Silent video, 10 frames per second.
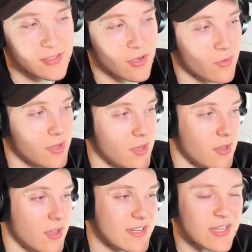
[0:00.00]
So
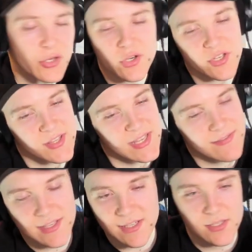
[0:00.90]
Executor just
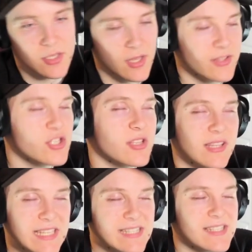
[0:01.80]
leads
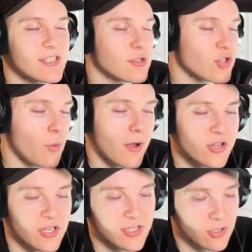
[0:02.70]
into so
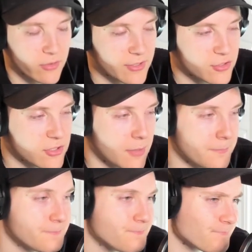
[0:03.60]
much, and it's a great ship.